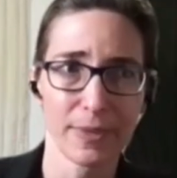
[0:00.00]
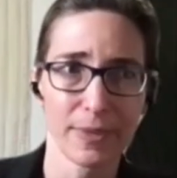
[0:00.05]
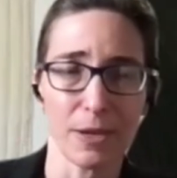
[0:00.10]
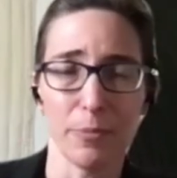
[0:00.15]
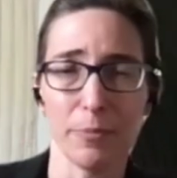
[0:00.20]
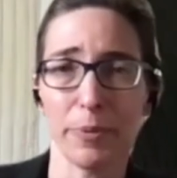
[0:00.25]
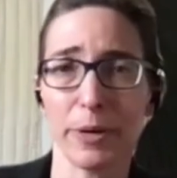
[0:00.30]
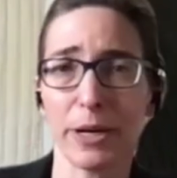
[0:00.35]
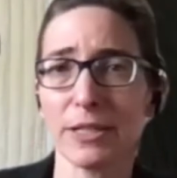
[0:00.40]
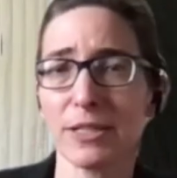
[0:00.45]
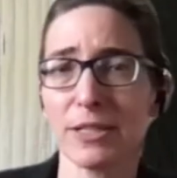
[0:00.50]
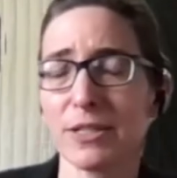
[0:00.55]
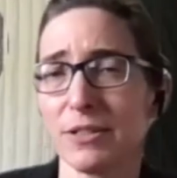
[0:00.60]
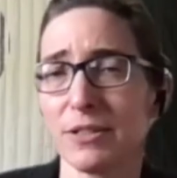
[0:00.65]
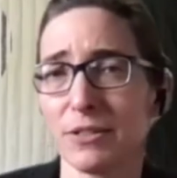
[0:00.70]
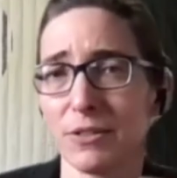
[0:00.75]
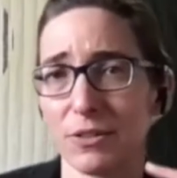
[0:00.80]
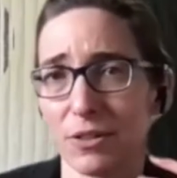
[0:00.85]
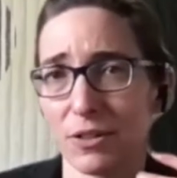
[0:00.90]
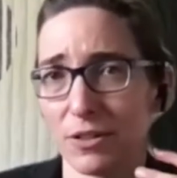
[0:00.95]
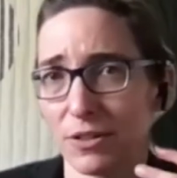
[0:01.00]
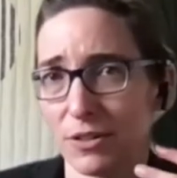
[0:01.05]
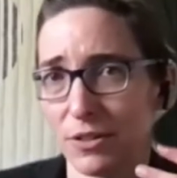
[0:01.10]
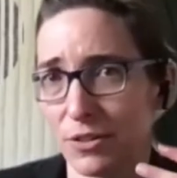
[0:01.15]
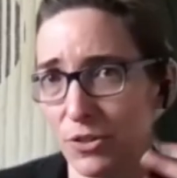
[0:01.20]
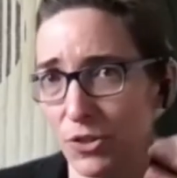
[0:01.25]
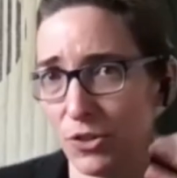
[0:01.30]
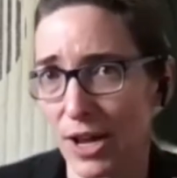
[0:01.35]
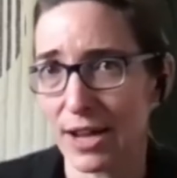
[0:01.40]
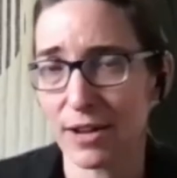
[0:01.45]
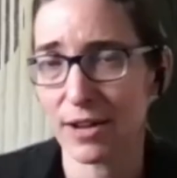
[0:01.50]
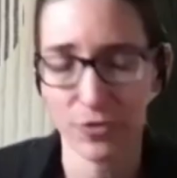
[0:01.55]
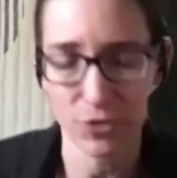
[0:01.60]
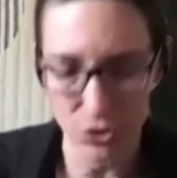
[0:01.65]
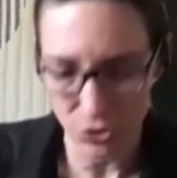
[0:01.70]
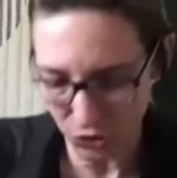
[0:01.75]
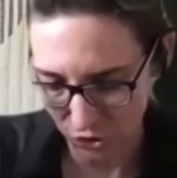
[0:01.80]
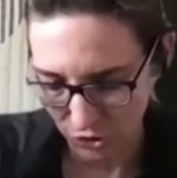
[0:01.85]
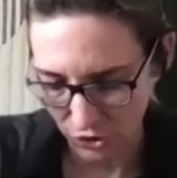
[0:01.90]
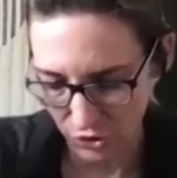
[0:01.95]
but you have to
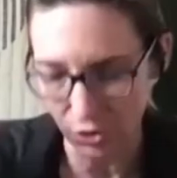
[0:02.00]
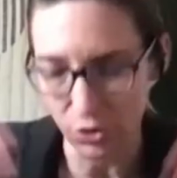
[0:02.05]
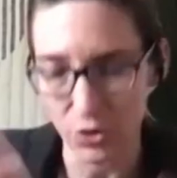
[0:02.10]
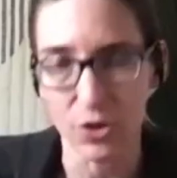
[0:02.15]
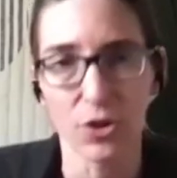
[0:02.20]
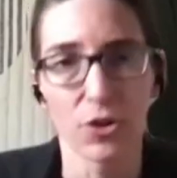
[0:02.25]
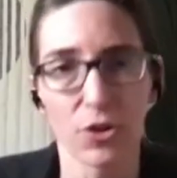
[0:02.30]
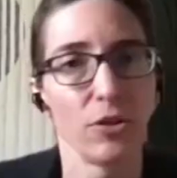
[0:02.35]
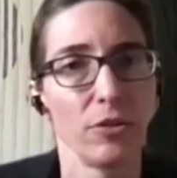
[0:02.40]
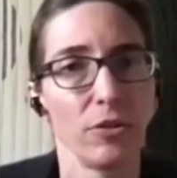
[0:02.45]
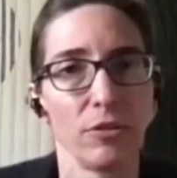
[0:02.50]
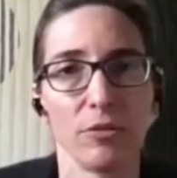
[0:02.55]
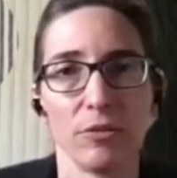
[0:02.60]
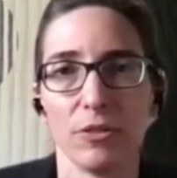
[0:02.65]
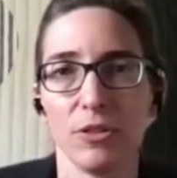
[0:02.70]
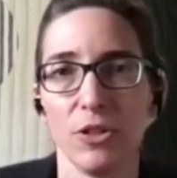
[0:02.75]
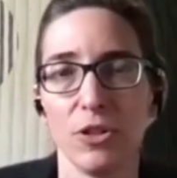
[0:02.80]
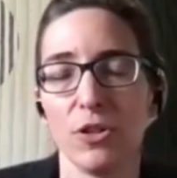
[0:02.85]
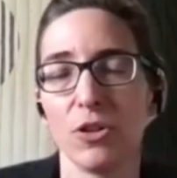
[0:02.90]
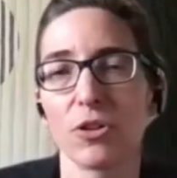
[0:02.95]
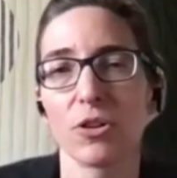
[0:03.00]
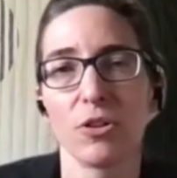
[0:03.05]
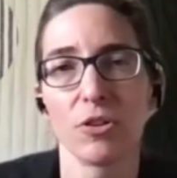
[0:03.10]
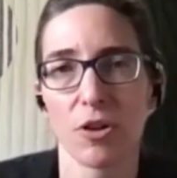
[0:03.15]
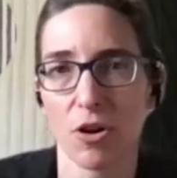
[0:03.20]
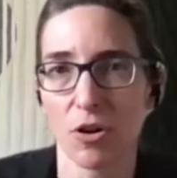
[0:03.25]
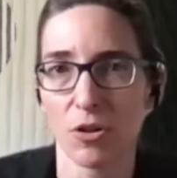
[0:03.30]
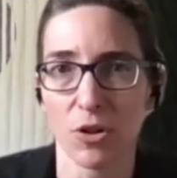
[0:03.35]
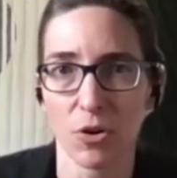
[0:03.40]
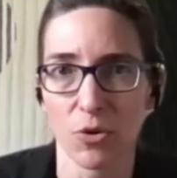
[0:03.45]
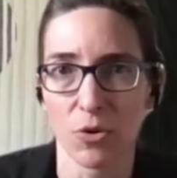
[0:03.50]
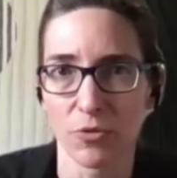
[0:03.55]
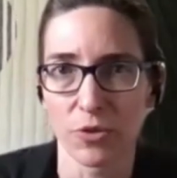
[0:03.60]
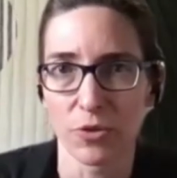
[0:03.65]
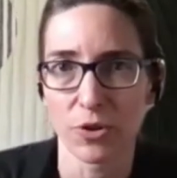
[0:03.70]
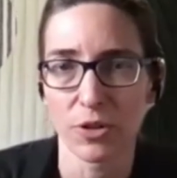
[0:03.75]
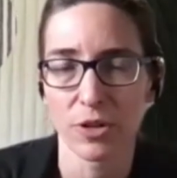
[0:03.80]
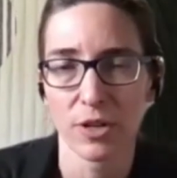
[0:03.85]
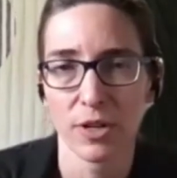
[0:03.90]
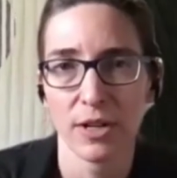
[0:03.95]
just look. You look all
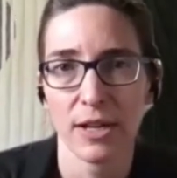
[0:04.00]
over.